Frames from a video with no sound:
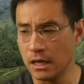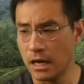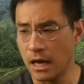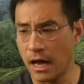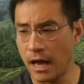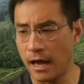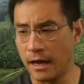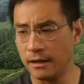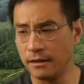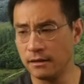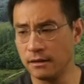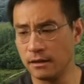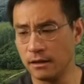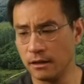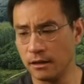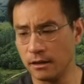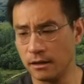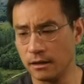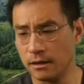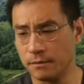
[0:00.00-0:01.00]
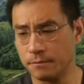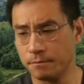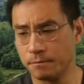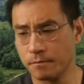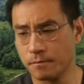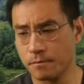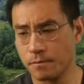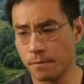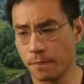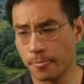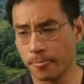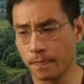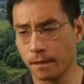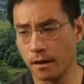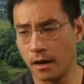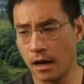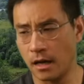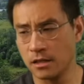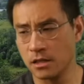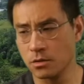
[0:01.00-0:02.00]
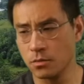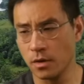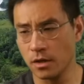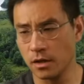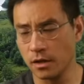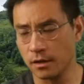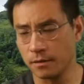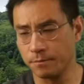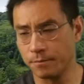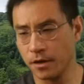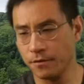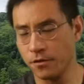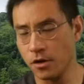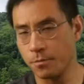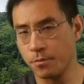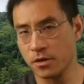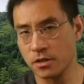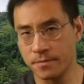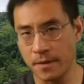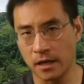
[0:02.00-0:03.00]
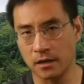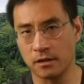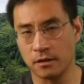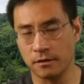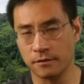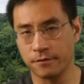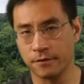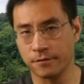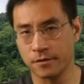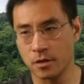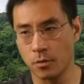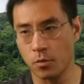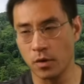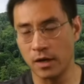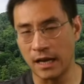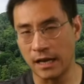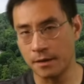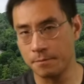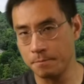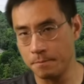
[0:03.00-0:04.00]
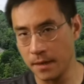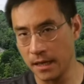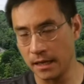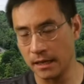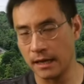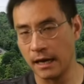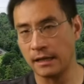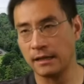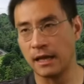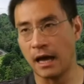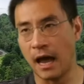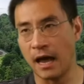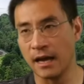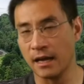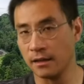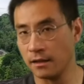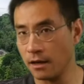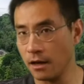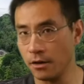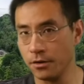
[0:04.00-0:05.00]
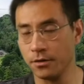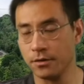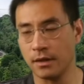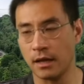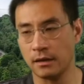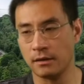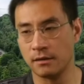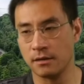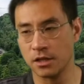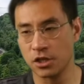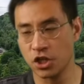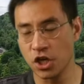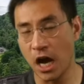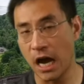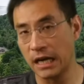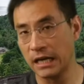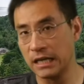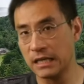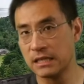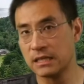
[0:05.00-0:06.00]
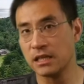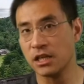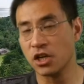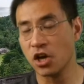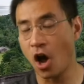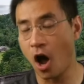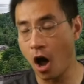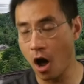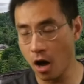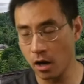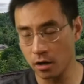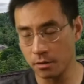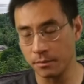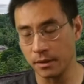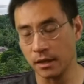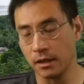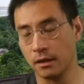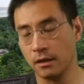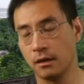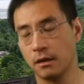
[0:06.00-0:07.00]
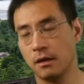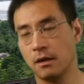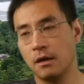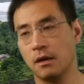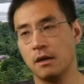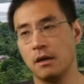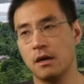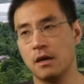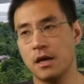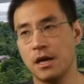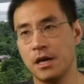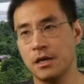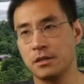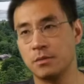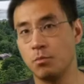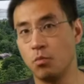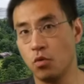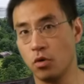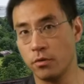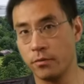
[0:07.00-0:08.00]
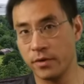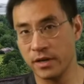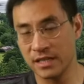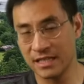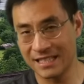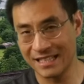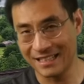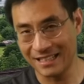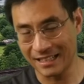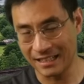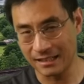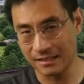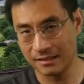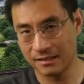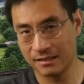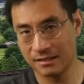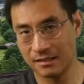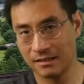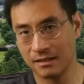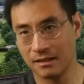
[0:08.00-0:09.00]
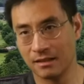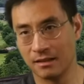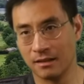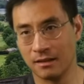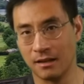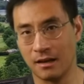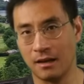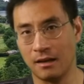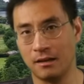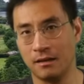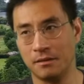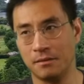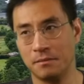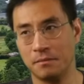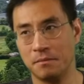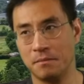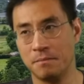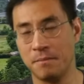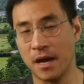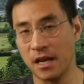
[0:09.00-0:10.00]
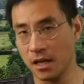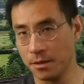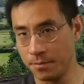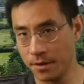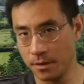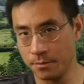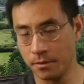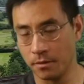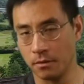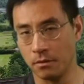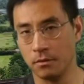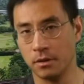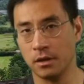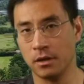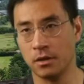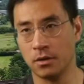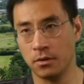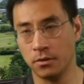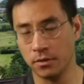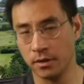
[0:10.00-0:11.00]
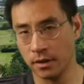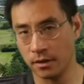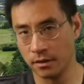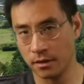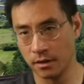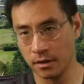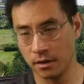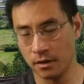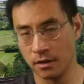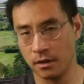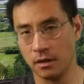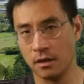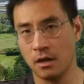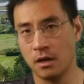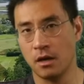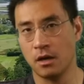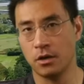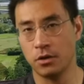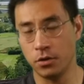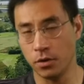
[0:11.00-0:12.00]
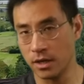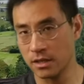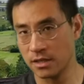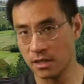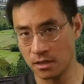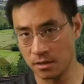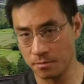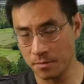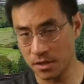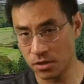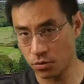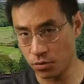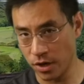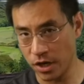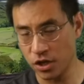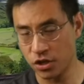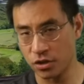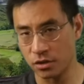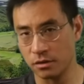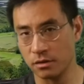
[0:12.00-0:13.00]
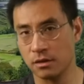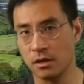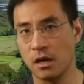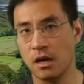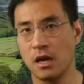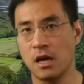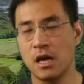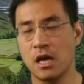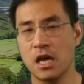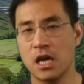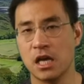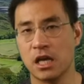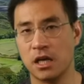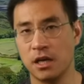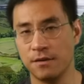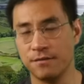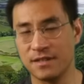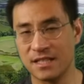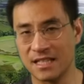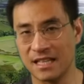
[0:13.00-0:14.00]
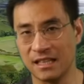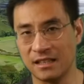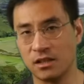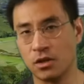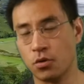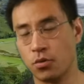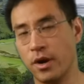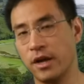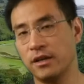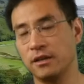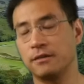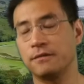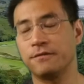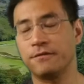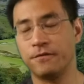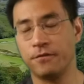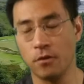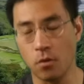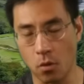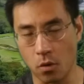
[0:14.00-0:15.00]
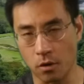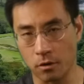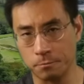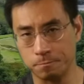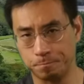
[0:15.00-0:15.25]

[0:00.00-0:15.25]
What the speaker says: And I just want to give you a perspective of someone like me, and I can tell you that the Chinese economy is more resilient than many people, including the US administration, gives it credit for.